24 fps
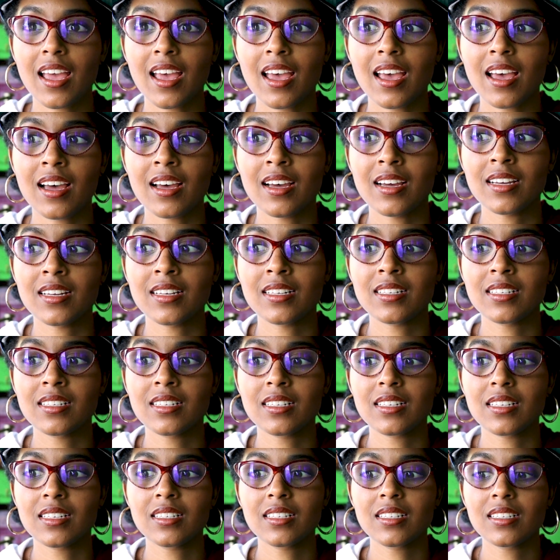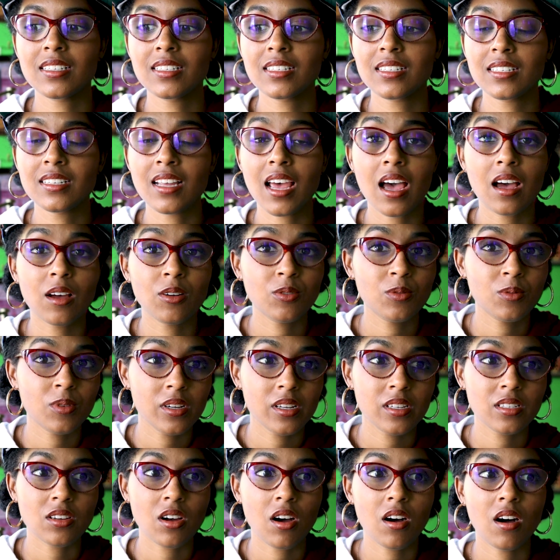And sound
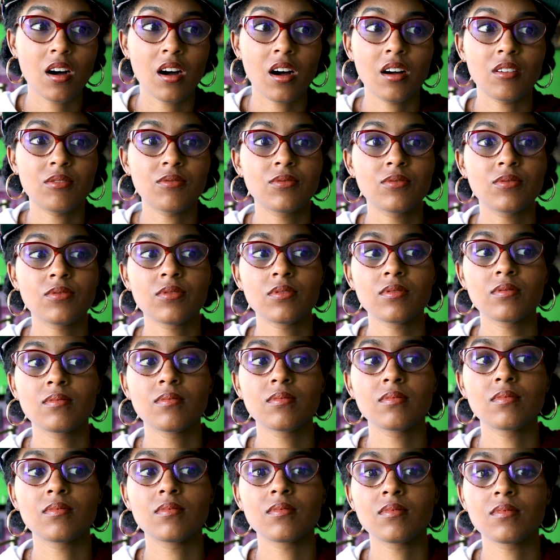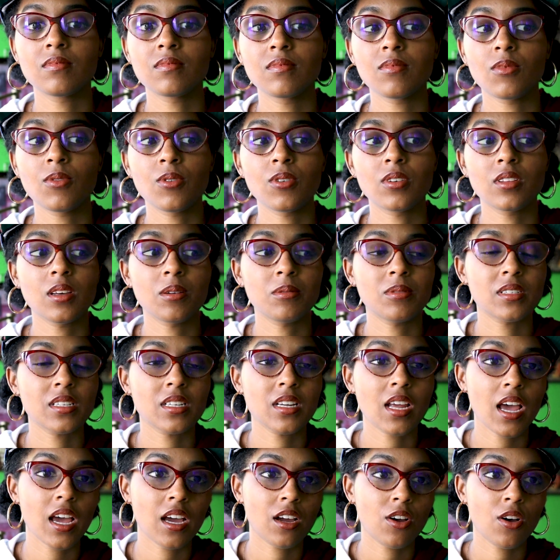was off, or there
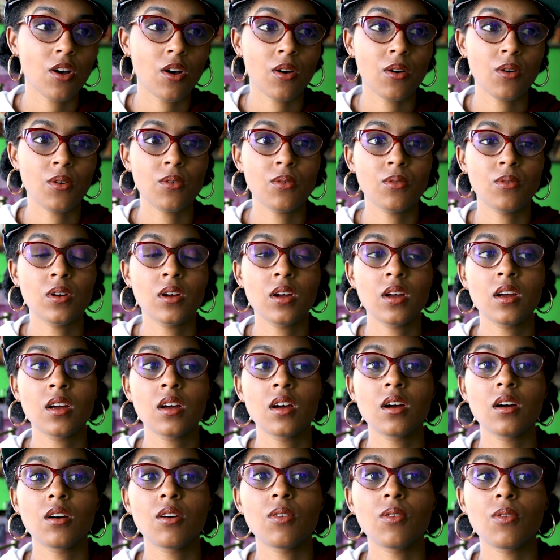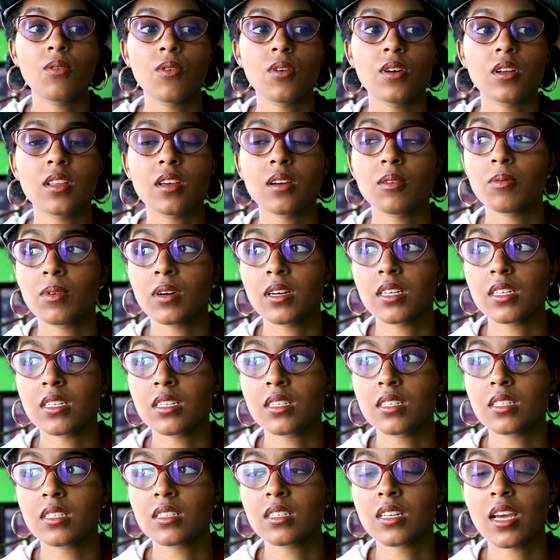was an echo, or there
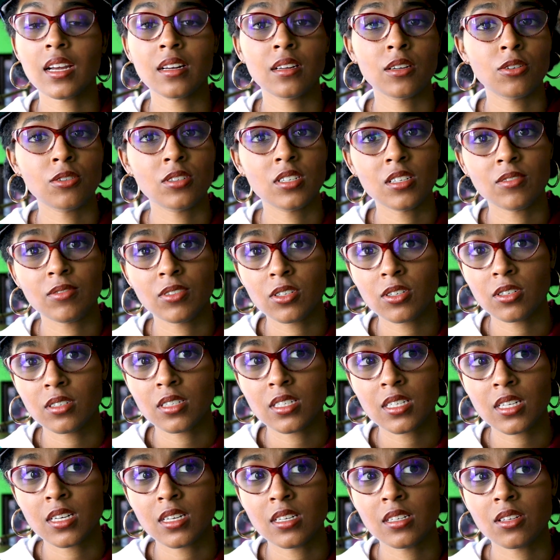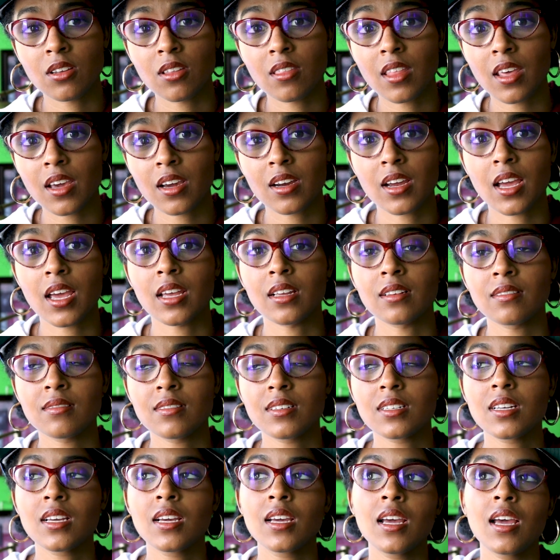was technical difficulties on their
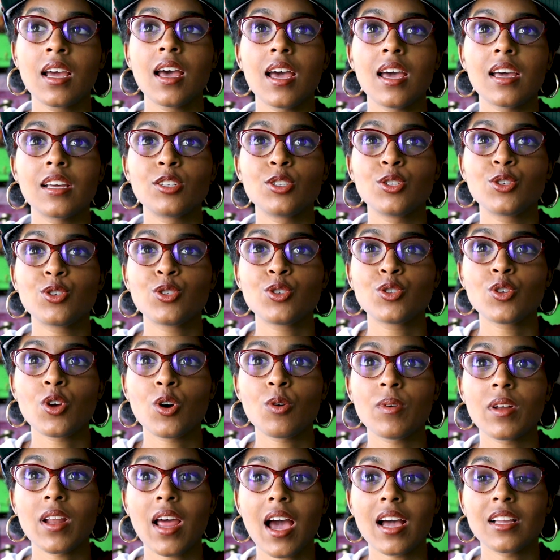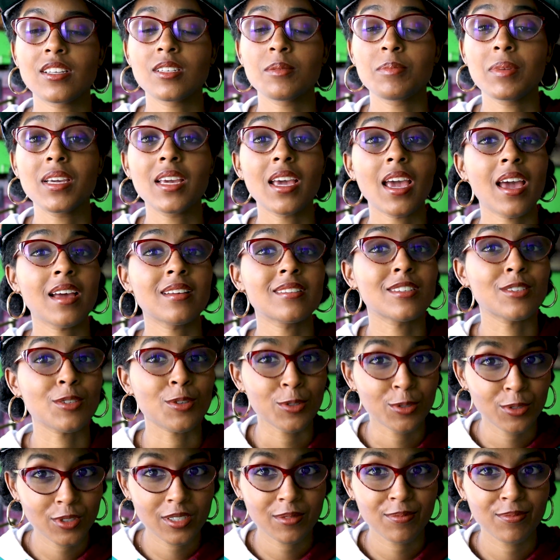end. And so it had to be
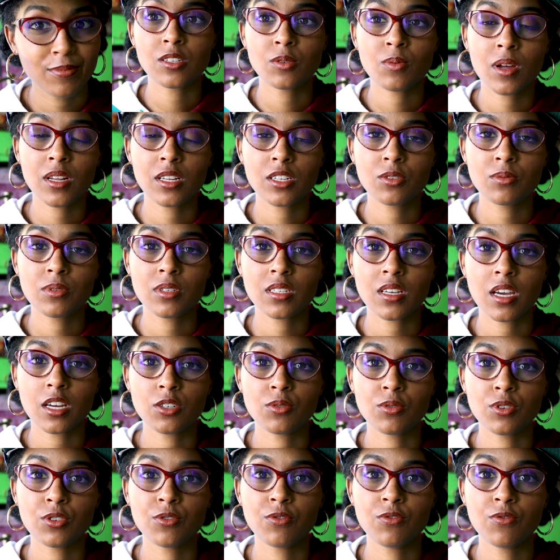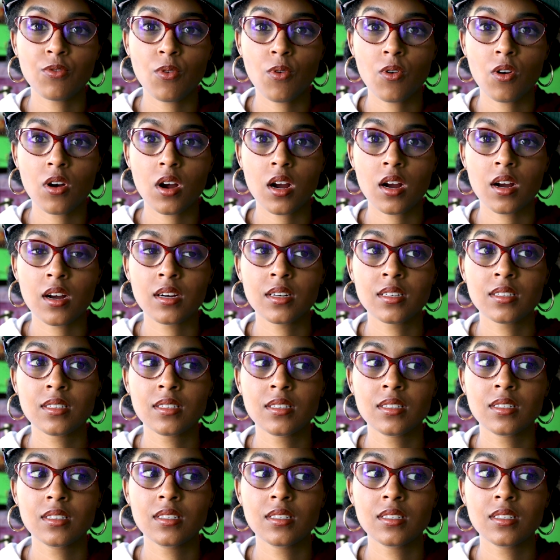canceled, as well as rescheduled for